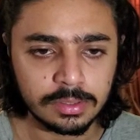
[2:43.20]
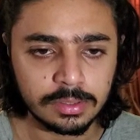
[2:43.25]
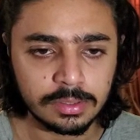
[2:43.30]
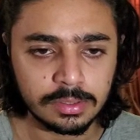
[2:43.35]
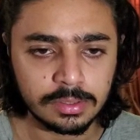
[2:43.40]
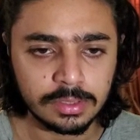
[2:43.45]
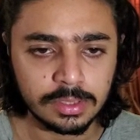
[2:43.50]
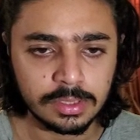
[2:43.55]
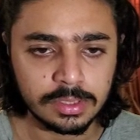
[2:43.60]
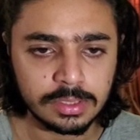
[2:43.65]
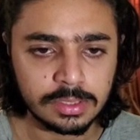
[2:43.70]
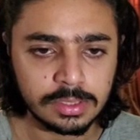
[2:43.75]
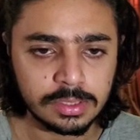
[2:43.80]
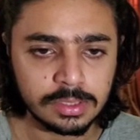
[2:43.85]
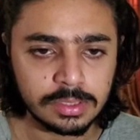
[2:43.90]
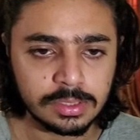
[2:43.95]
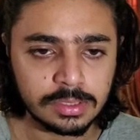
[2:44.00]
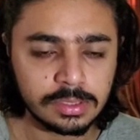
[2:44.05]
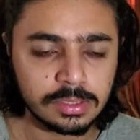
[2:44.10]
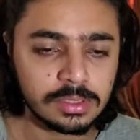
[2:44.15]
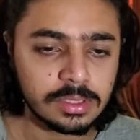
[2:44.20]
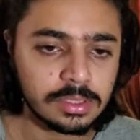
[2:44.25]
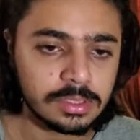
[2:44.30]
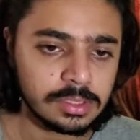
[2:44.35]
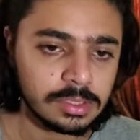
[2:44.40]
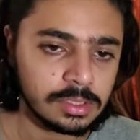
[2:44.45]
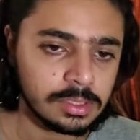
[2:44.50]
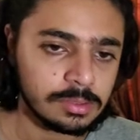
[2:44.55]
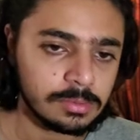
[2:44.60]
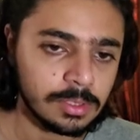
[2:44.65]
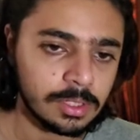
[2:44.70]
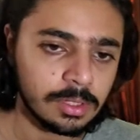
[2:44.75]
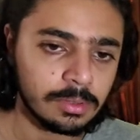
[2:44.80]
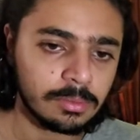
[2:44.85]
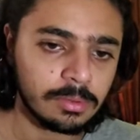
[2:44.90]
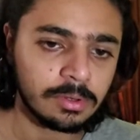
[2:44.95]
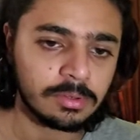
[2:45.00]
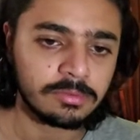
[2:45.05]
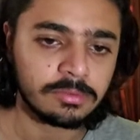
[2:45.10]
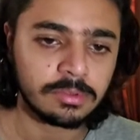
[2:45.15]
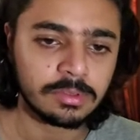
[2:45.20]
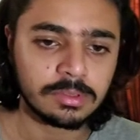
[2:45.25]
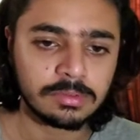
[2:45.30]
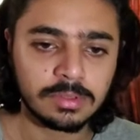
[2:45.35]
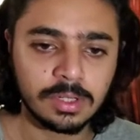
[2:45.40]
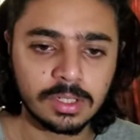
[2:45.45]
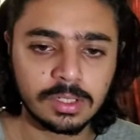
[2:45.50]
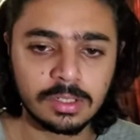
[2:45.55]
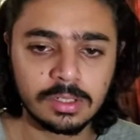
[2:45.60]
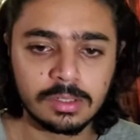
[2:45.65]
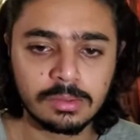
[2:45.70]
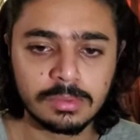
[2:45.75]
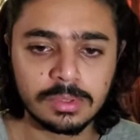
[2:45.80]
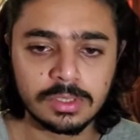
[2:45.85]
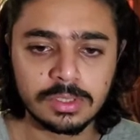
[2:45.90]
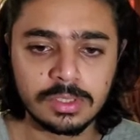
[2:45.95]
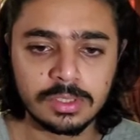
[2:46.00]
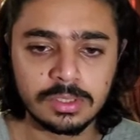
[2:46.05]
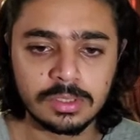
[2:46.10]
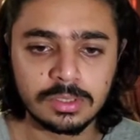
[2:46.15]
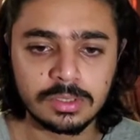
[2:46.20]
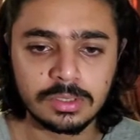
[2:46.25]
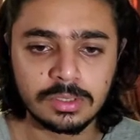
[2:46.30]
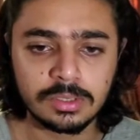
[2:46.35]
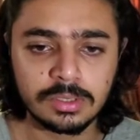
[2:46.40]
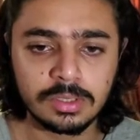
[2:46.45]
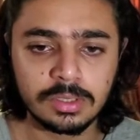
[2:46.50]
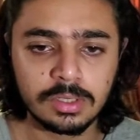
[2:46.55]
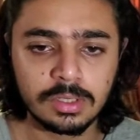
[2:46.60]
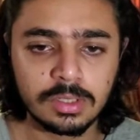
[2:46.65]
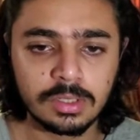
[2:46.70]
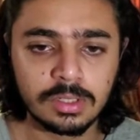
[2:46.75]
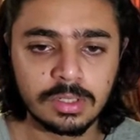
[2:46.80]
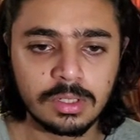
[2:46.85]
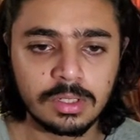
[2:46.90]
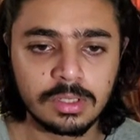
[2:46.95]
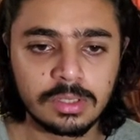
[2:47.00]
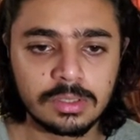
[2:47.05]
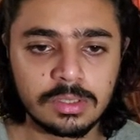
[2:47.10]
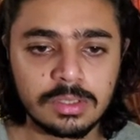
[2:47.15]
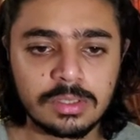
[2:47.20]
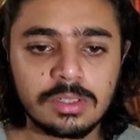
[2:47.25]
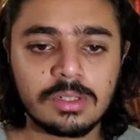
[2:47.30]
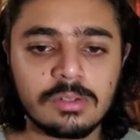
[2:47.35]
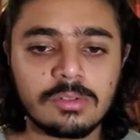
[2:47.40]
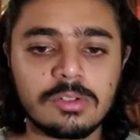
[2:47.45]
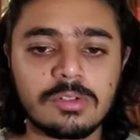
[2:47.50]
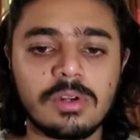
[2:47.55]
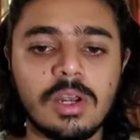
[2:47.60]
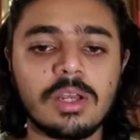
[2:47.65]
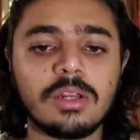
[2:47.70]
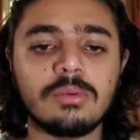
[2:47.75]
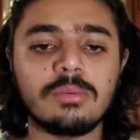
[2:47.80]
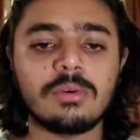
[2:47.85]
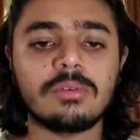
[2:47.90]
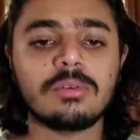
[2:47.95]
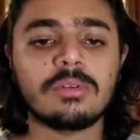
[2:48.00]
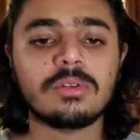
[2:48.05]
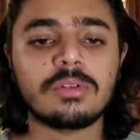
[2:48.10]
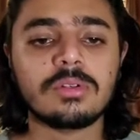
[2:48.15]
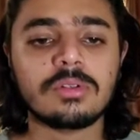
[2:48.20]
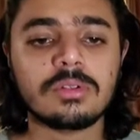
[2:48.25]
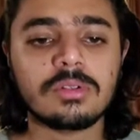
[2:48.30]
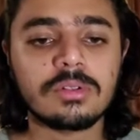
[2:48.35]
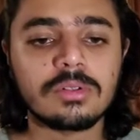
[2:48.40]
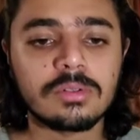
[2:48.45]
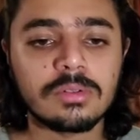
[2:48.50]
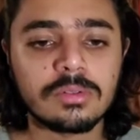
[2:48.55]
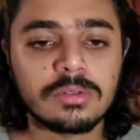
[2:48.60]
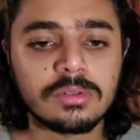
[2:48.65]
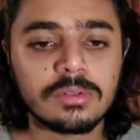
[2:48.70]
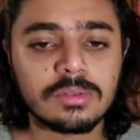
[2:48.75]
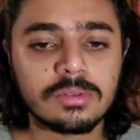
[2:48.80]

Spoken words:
This is what I want for the final image. This looks right about good.